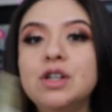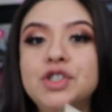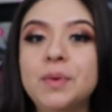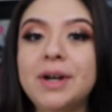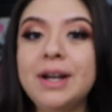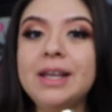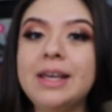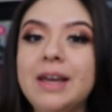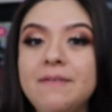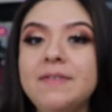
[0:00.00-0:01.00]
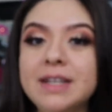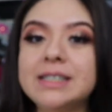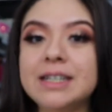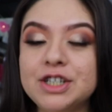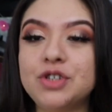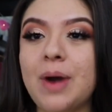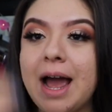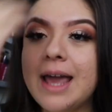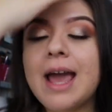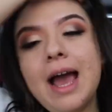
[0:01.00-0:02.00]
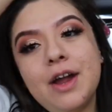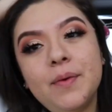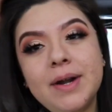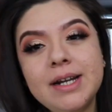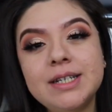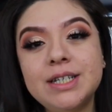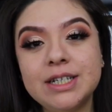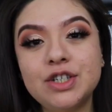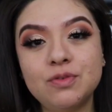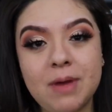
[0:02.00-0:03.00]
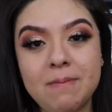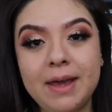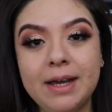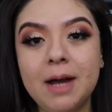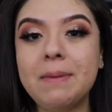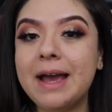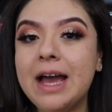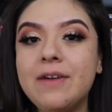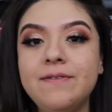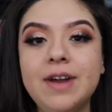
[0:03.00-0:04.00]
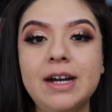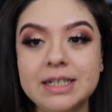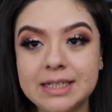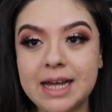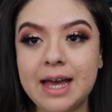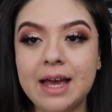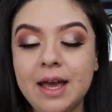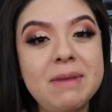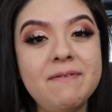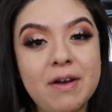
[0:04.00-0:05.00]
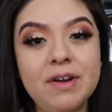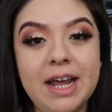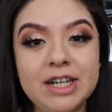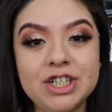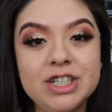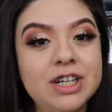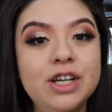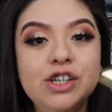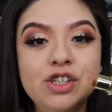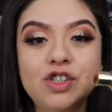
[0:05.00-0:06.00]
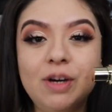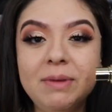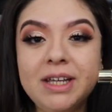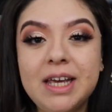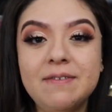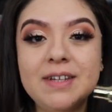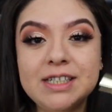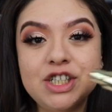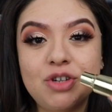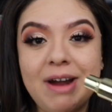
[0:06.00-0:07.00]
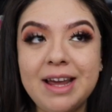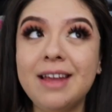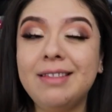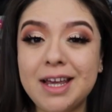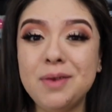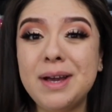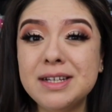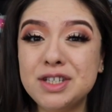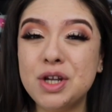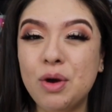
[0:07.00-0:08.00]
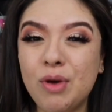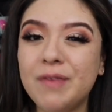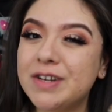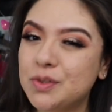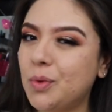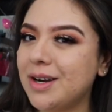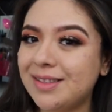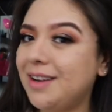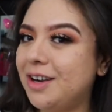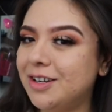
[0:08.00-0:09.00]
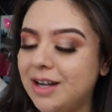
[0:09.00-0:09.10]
So we're gonna give this a try. I already did do my makeup. I have not set my foundation. So I'm gonna give this a try and let you guys know if it's worth it or